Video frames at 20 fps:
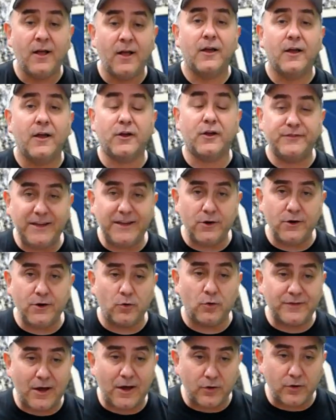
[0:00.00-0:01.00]
because he knows
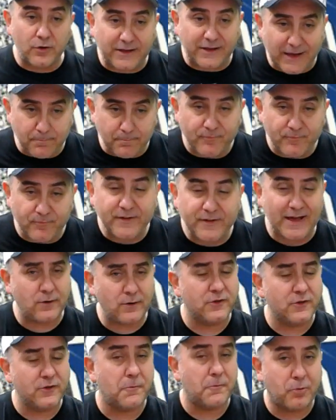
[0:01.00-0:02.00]
how to keep not
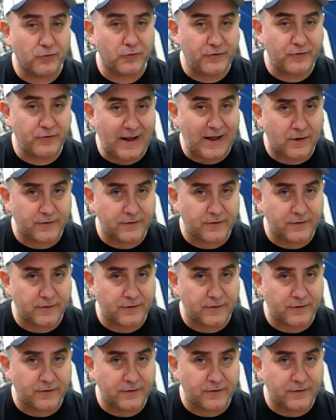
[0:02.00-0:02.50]
only the personalities